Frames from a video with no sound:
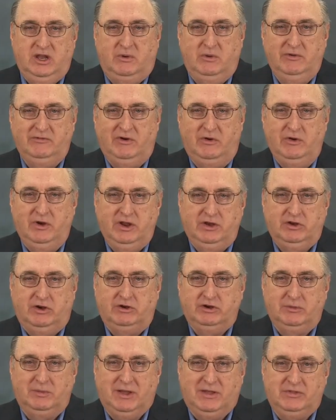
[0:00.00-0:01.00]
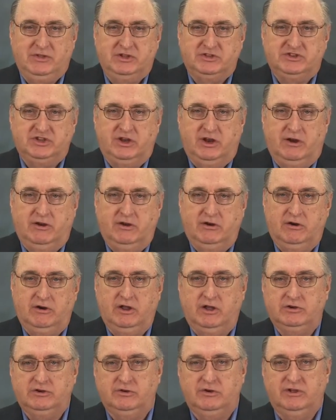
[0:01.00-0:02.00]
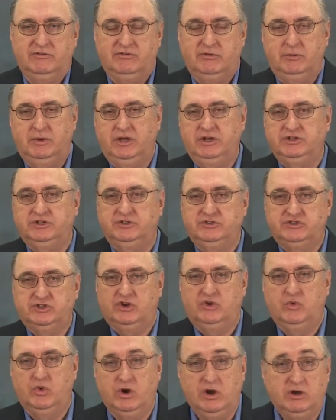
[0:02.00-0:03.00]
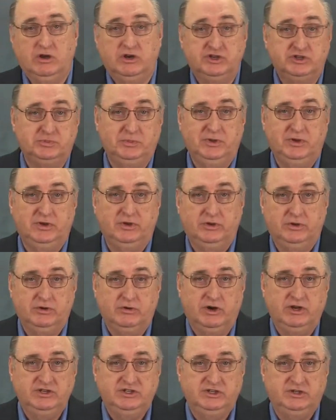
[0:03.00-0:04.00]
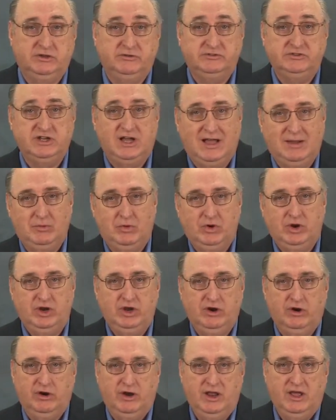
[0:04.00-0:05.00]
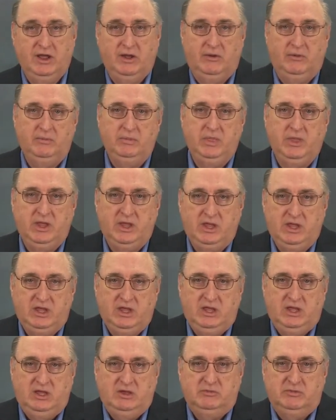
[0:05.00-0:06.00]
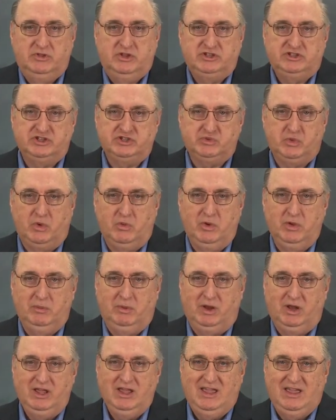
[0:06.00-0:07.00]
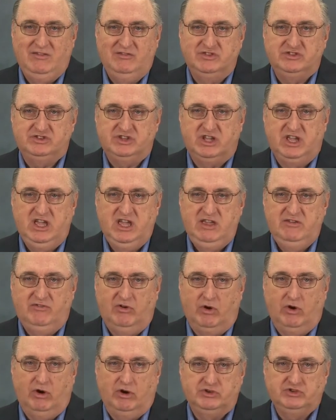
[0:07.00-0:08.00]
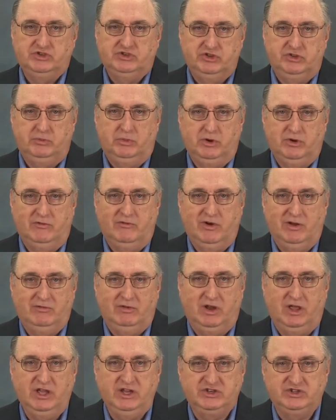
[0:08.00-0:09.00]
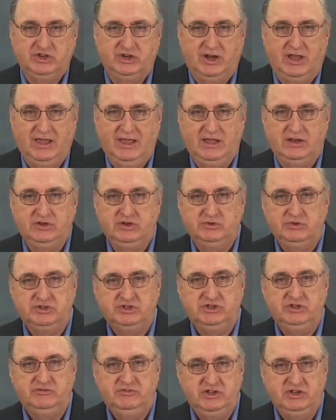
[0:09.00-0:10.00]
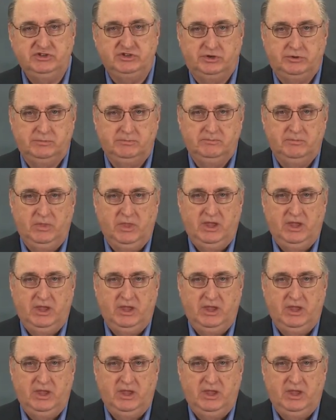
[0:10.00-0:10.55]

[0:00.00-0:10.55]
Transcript: Now, we've already talked about this in our introductory information, so we're not going to spend a great deal of time on it here now. But this is what we believe is the key verse to the book of Revelation and to its division.